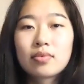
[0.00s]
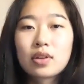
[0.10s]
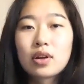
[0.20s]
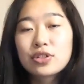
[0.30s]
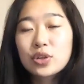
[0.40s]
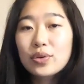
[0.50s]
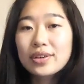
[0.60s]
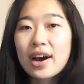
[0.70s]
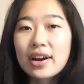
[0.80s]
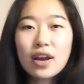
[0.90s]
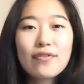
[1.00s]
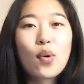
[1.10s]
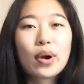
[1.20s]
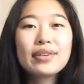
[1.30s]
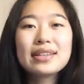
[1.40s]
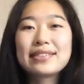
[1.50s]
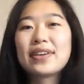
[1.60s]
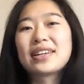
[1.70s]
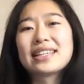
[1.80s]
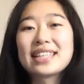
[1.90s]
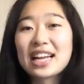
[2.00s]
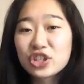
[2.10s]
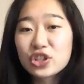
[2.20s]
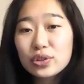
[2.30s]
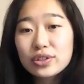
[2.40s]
Also, cutting off oil is very intentional,